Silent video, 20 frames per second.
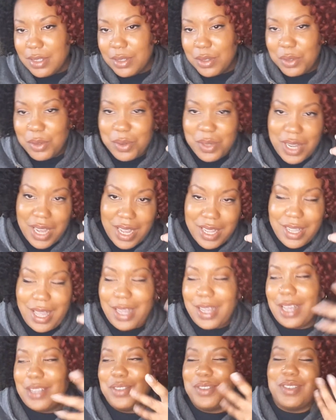who died?
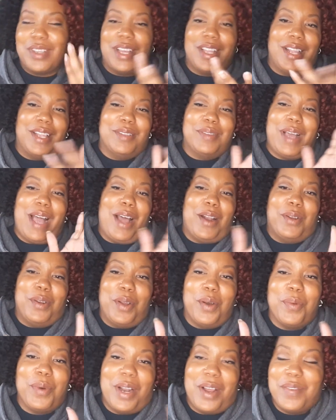I don't
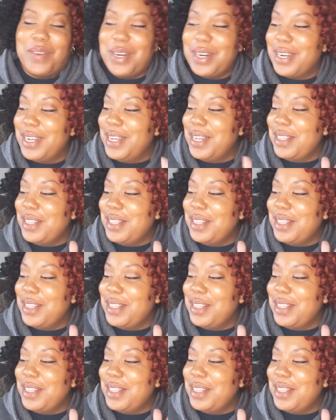know. Whatever.